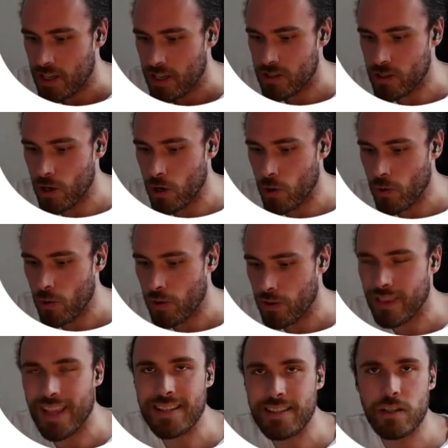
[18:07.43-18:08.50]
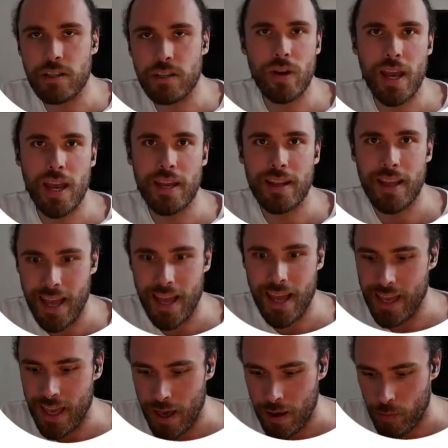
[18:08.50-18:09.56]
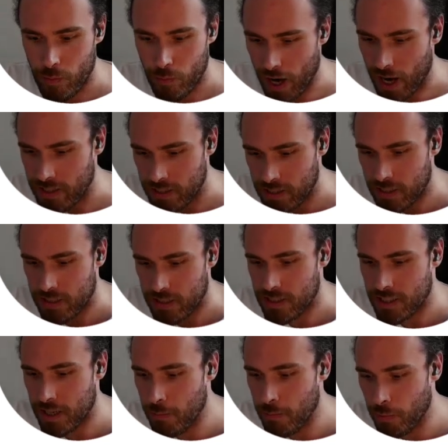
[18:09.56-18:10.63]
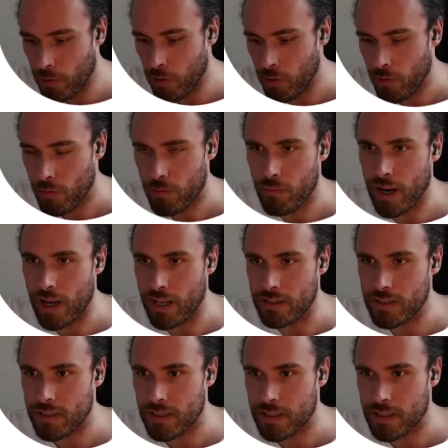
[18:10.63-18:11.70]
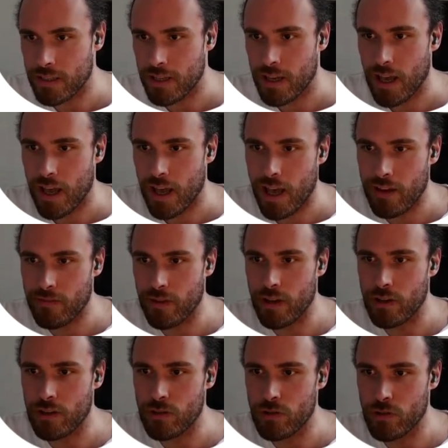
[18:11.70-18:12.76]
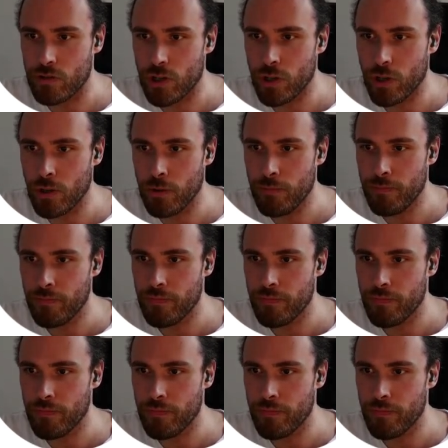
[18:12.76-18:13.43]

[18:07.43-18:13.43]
So let's create a branch, simple branch. I have a journal